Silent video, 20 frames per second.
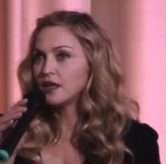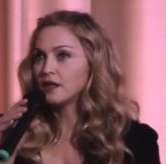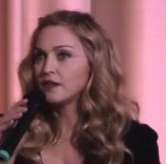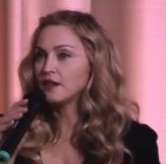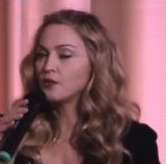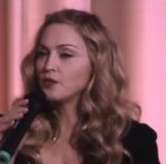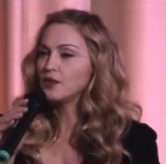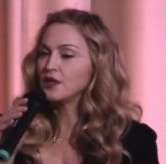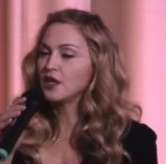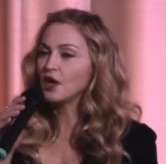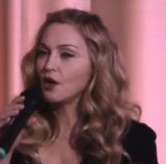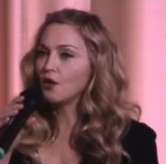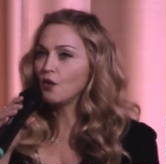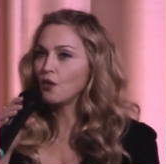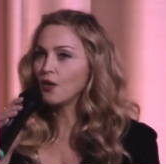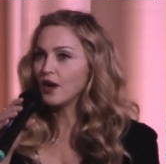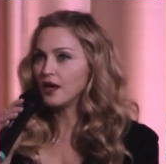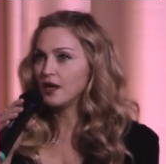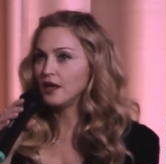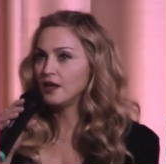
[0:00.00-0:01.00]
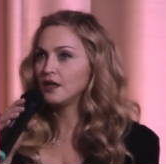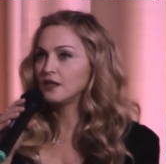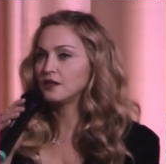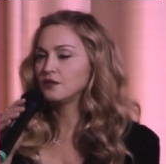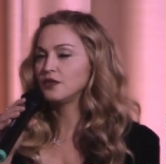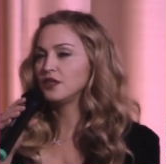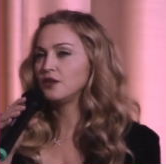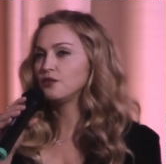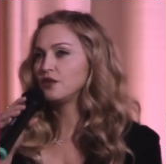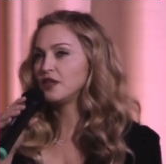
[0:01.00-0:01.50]
and then we go away and
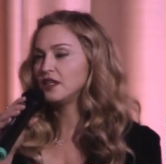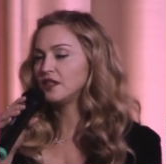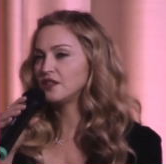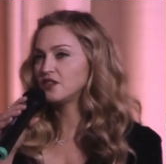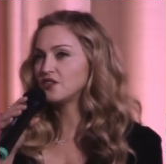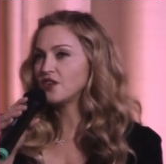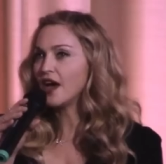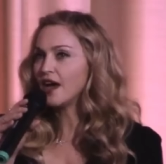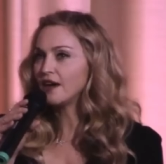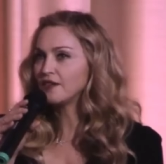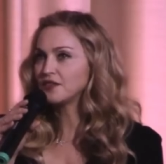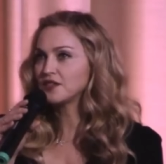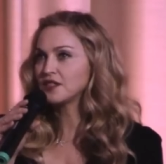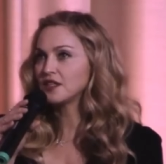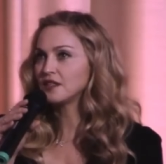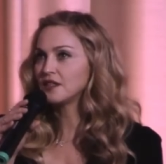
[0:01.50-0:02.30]
we read the drafts,